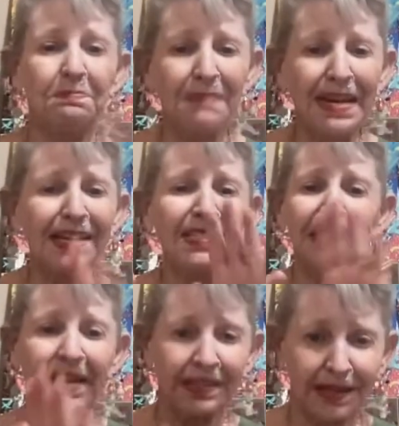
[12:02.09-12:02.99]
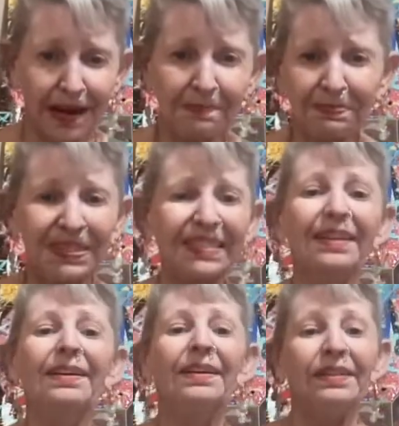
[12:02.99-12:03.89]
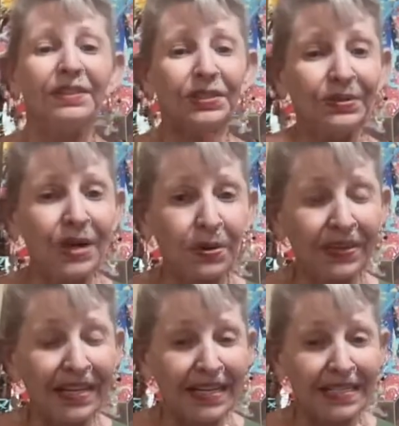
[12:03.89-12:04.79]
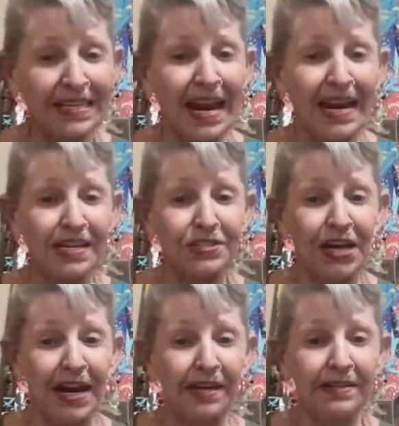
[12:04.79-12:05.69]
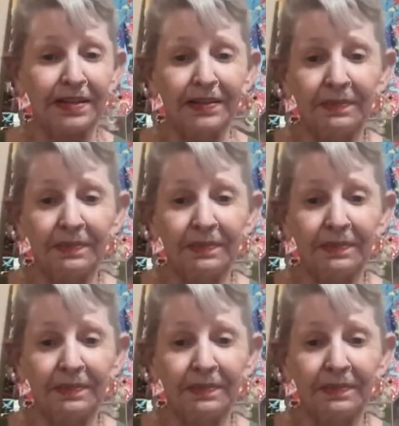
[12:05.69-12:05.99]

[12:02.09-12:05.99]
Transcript: Mings and Gumps, you know that it's A jade.